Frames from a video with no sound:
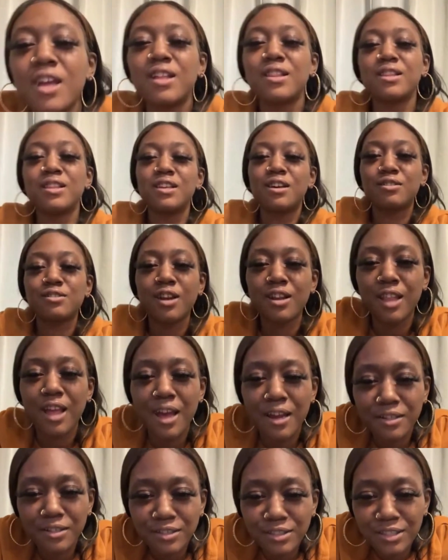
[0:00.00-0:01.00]
Leos are
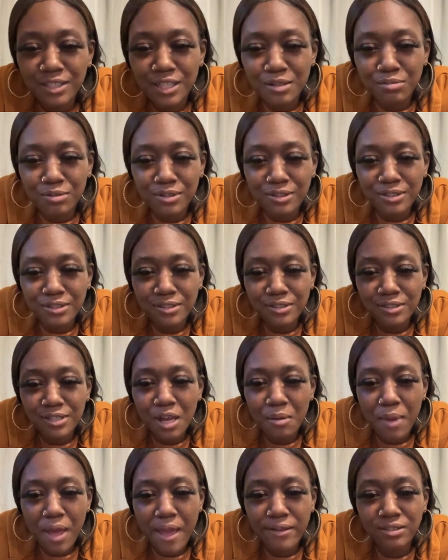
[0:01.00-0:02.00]
liars. Libra, a
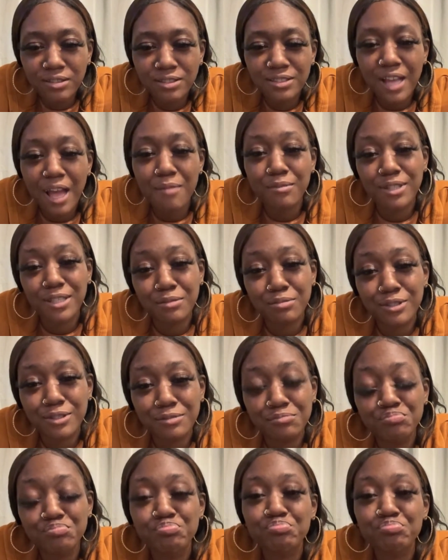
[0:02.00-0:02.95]
mess. I'm a Libra.